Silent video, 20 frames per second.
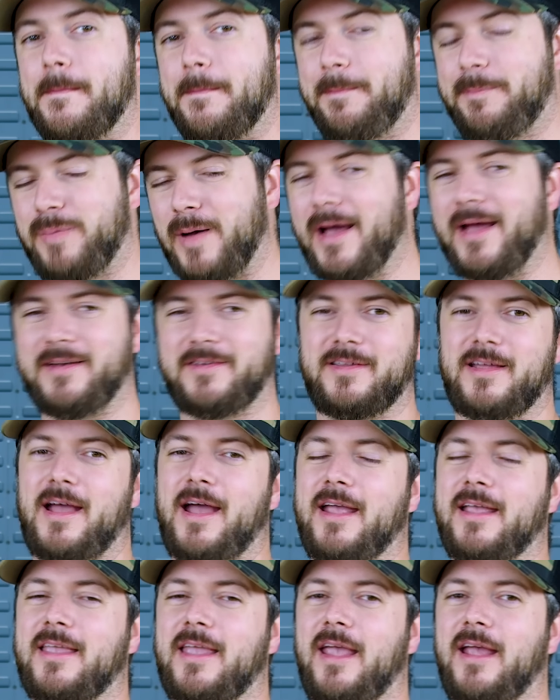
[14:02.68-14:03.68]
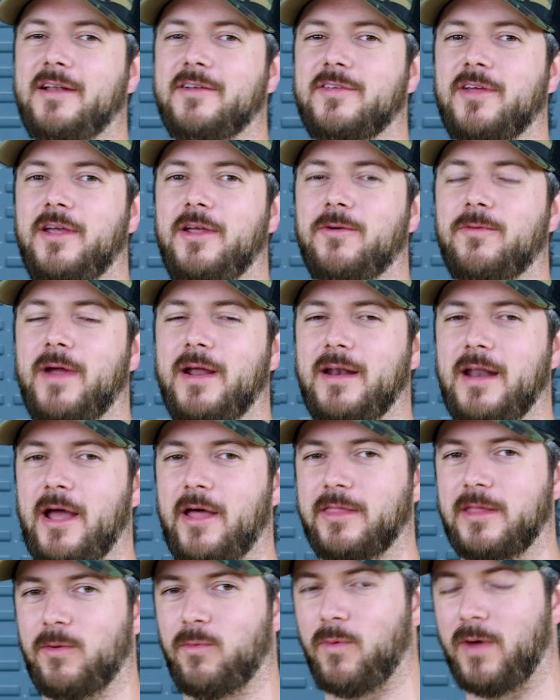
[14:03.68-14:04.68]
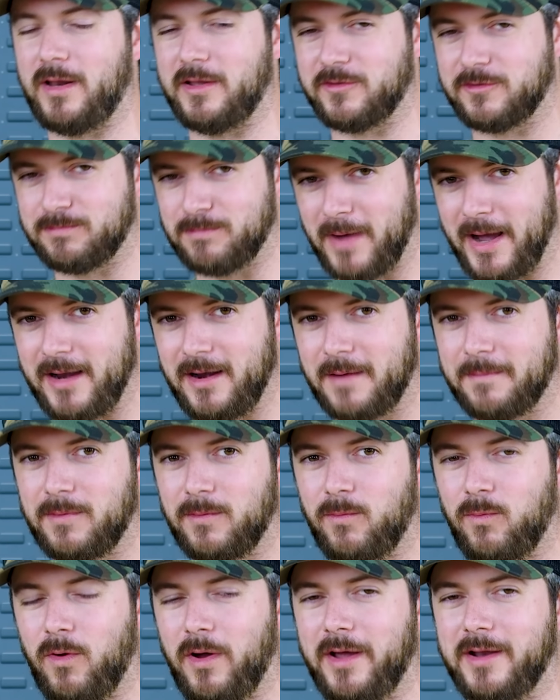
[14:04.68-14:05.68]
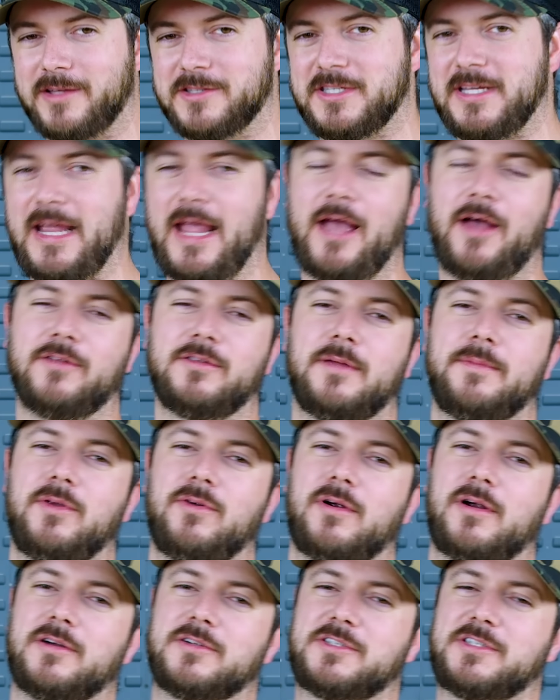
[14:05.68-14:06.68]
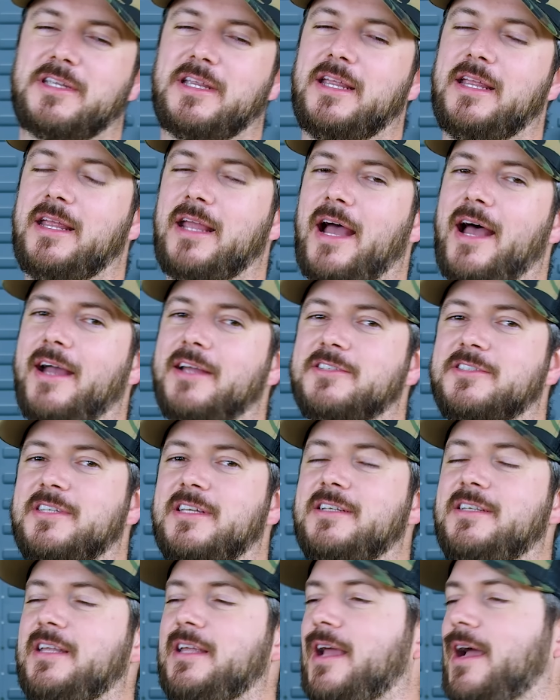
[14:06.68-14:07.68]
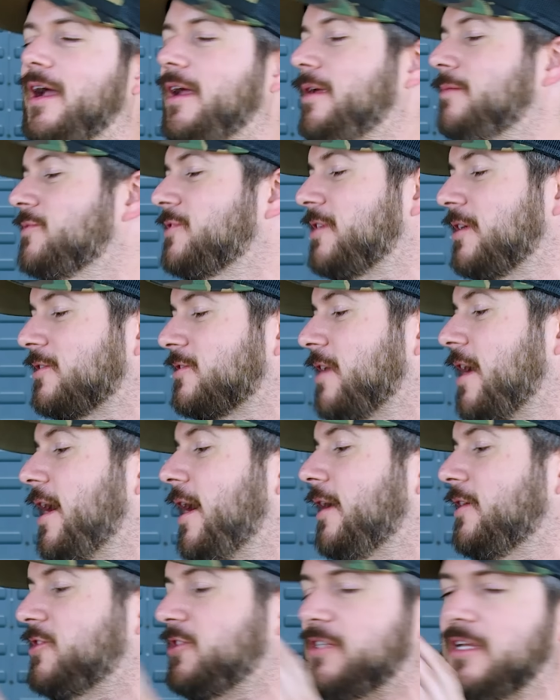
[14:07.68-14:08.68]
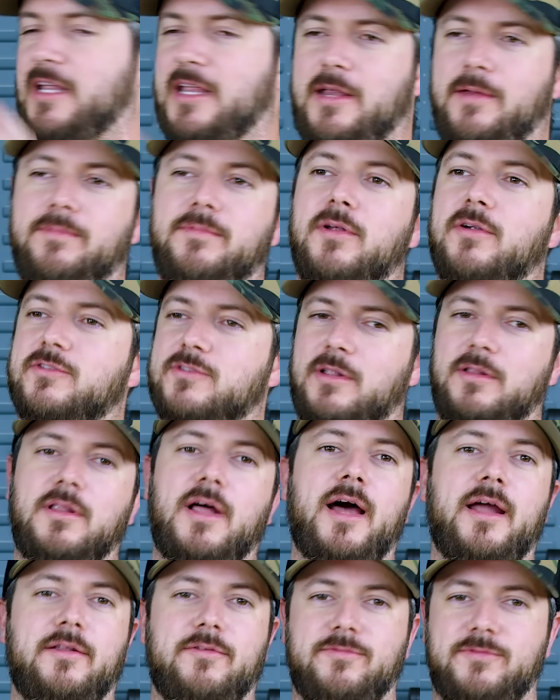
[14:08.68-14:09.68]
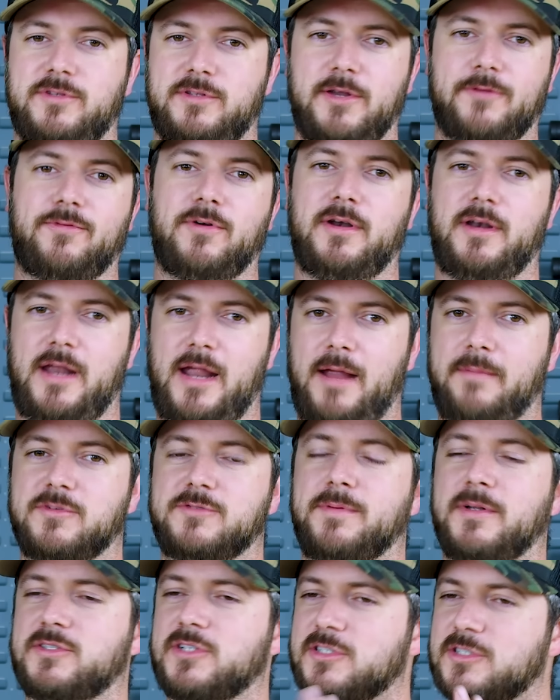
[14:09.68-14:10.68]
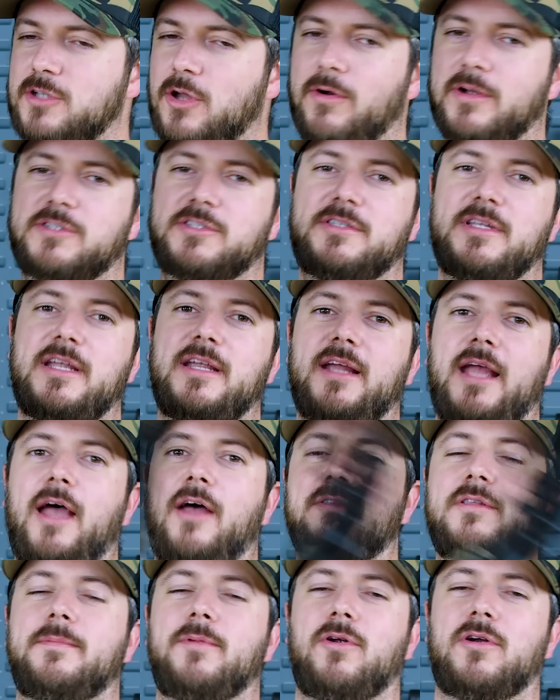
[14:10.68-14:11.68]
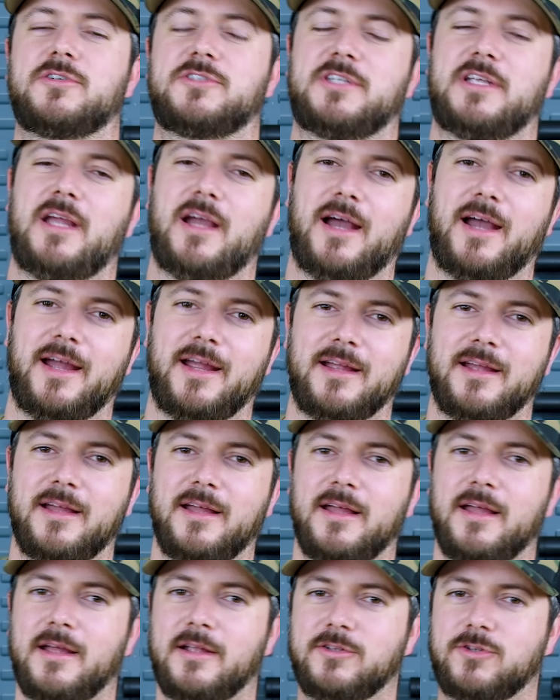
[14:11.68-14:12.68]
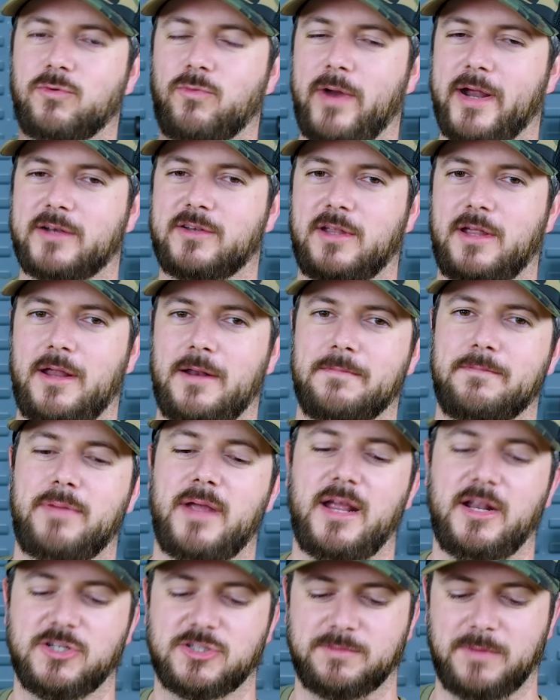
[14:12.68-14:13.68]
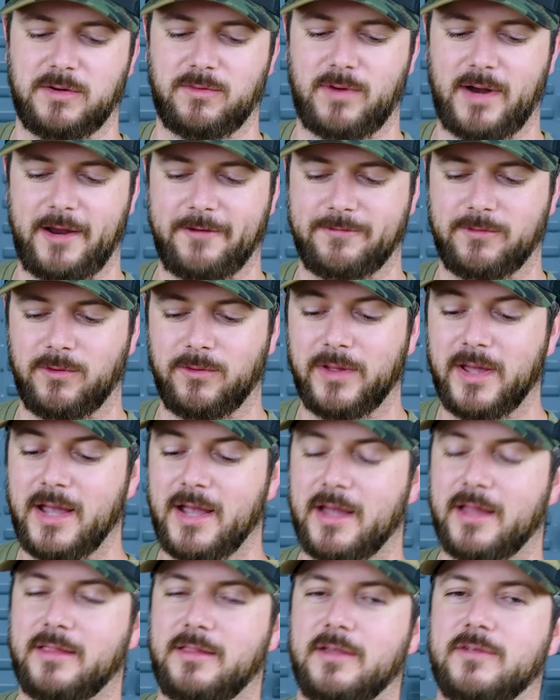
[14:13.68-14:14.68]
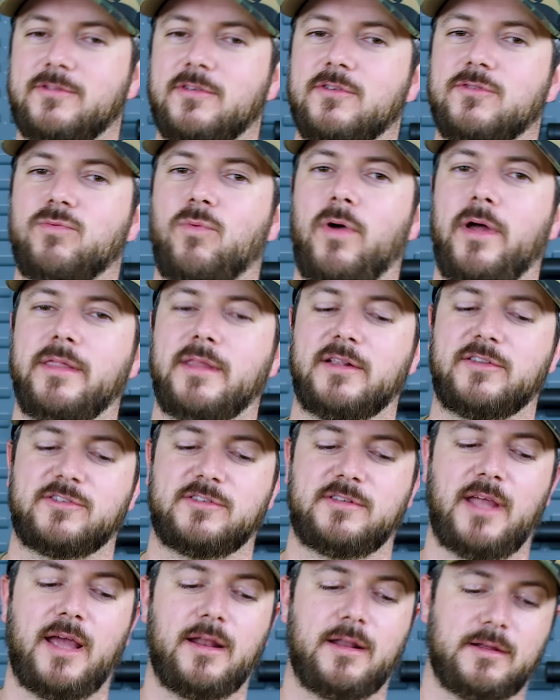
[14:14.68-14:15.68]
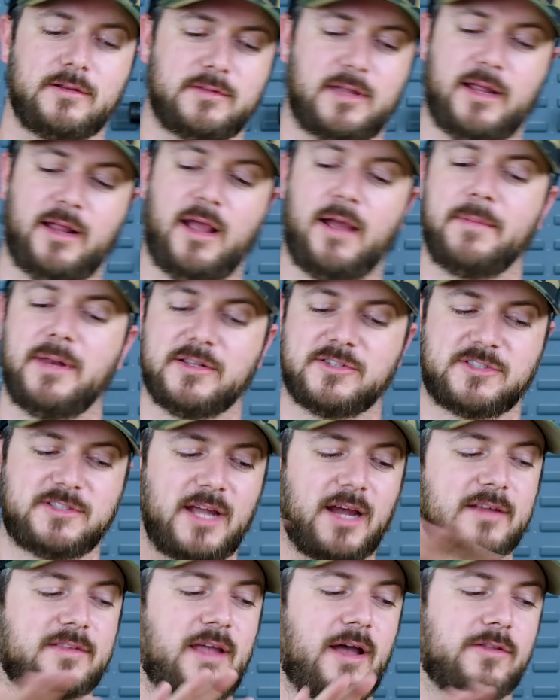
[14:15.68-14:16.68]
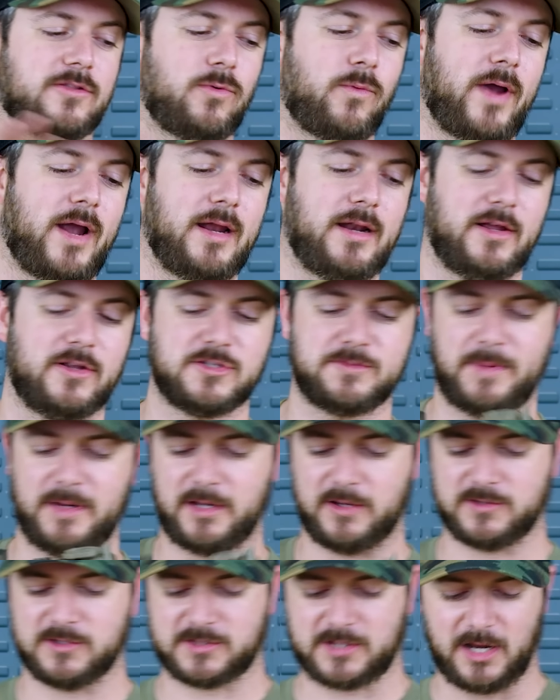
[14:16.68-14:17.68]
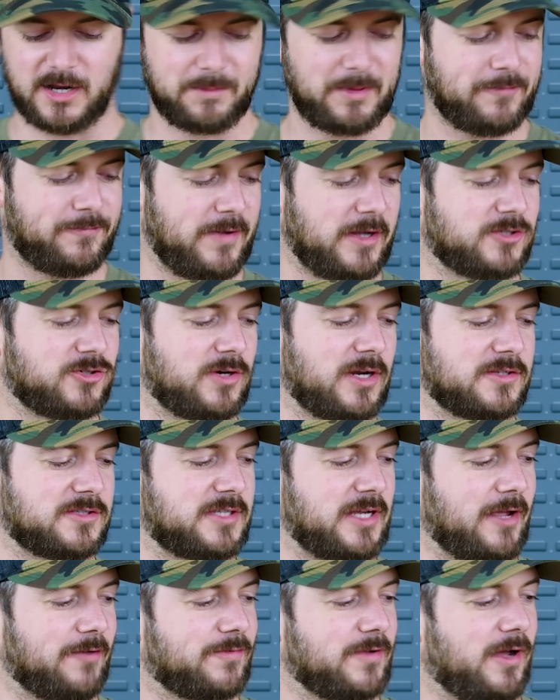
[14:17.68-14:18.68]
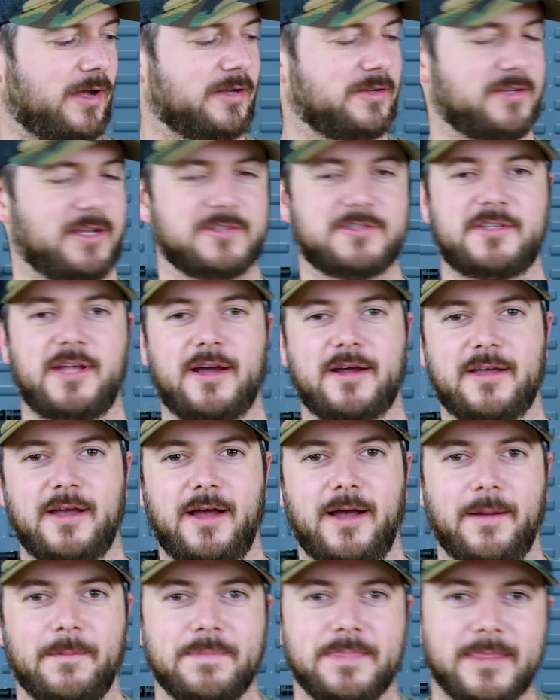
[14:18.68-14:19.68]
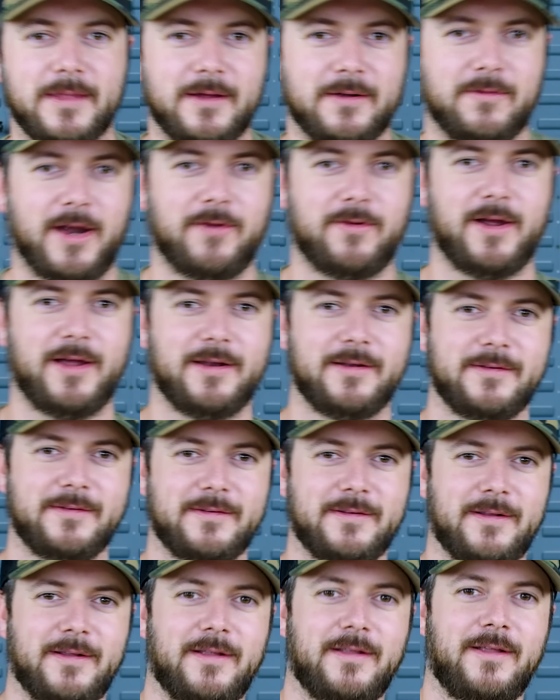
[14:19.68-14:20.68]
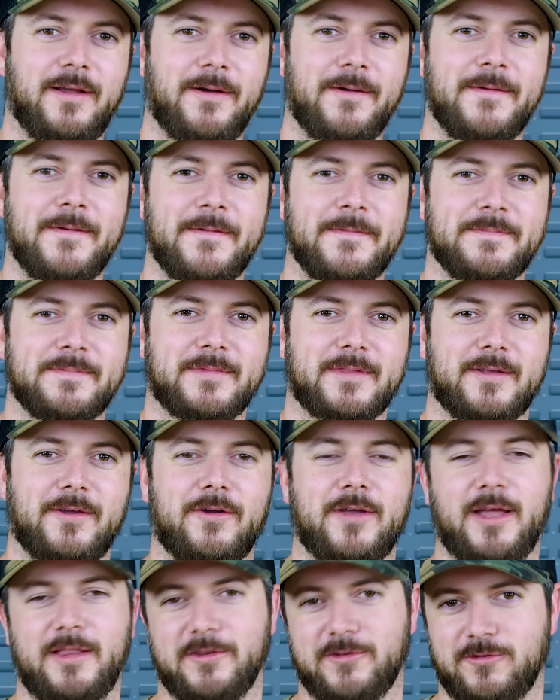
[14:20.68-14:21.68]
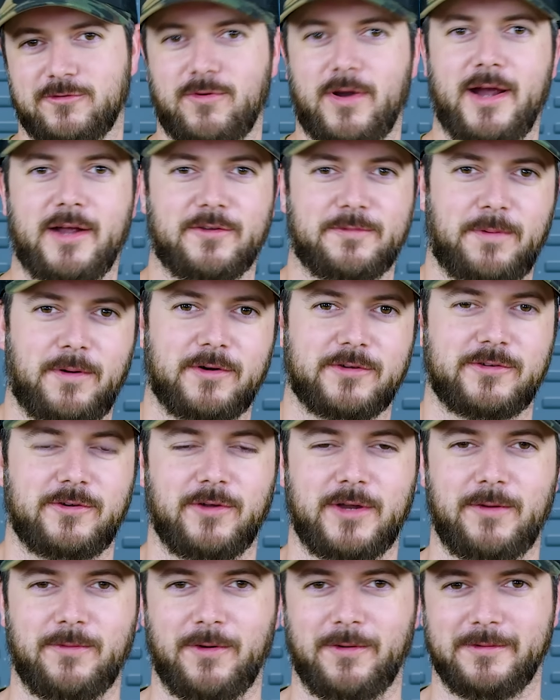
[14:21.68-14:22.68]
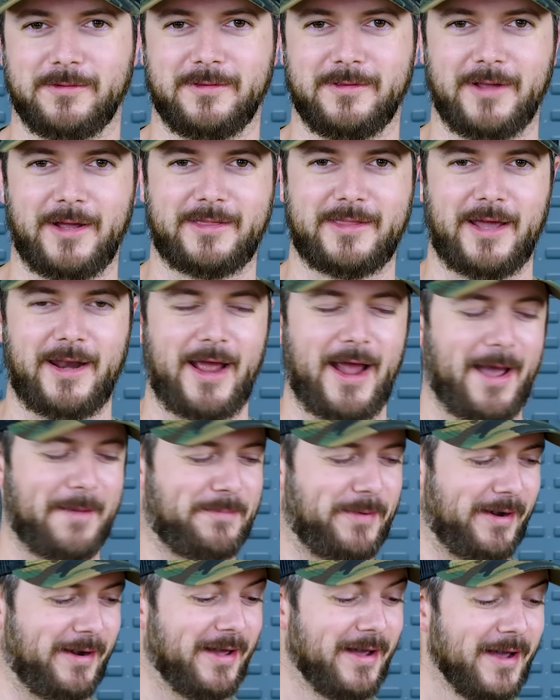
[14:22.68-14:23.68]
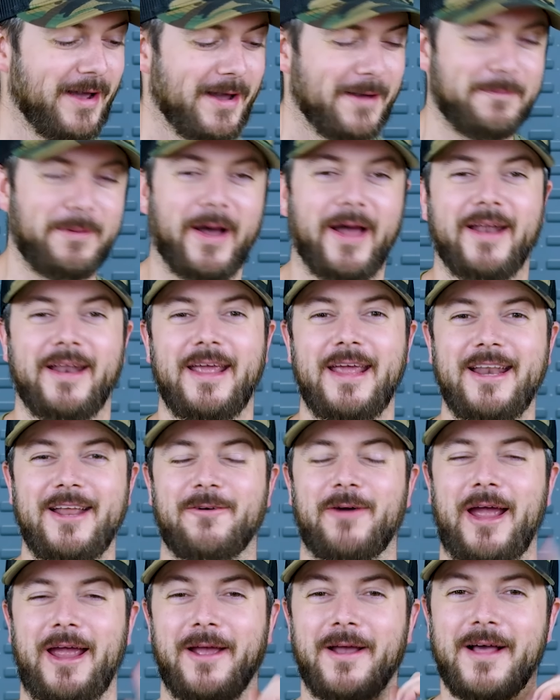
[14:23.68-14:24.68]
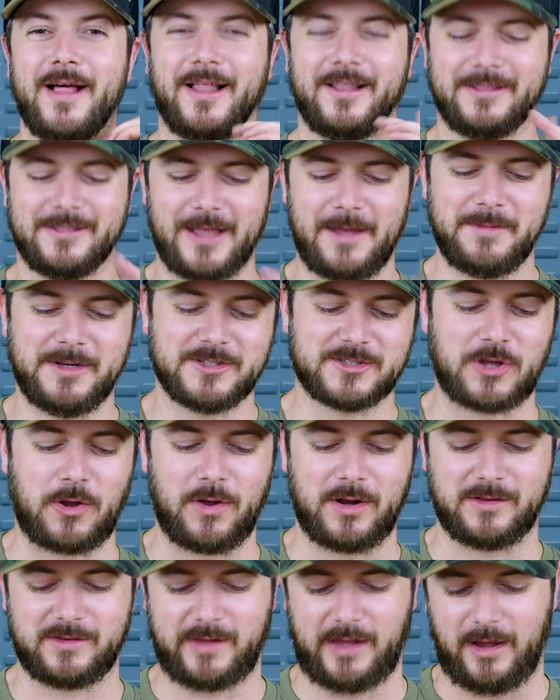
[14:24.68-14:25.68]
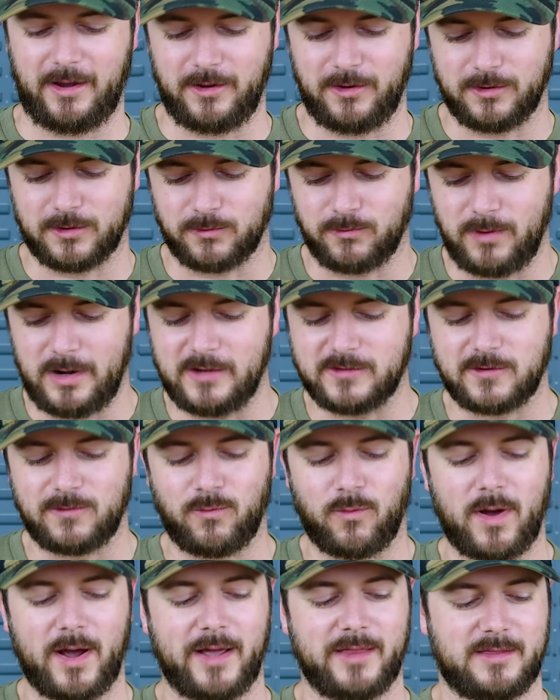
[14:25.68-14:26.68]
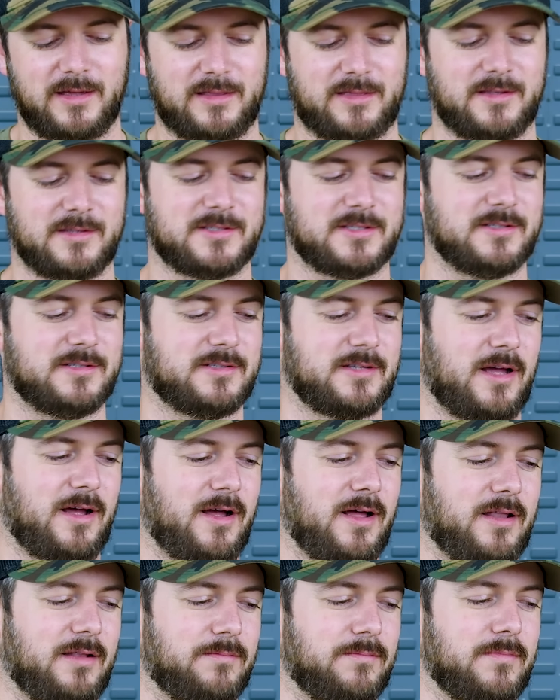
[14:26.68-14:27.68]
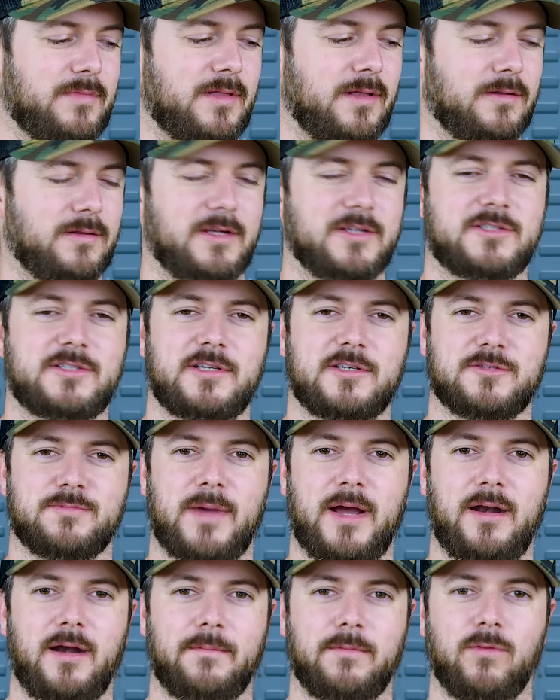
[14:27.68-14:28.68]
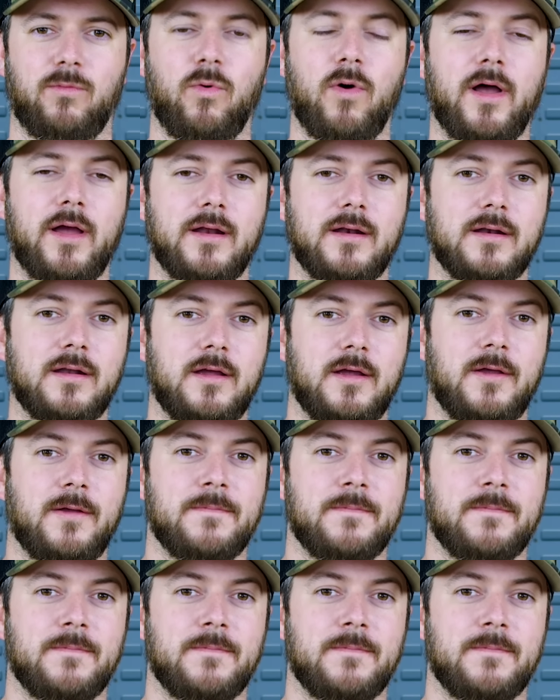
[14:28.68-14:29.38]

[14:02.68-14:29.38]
But I can tell you right now that what is my number one is the LWRC ICDI M6IC. There's a lot of different names, but just know it's the LWRCI direct impingement rifle. This is one that's dead. I mean, it's decked out the way it is because it's going to be featured at cfcontest.com. Right, Ryan? No. Okay, this is Ryan's personal. He won't let that happen. But anyway, let me just go ahead and tell you the reason why that this is on the list as my number one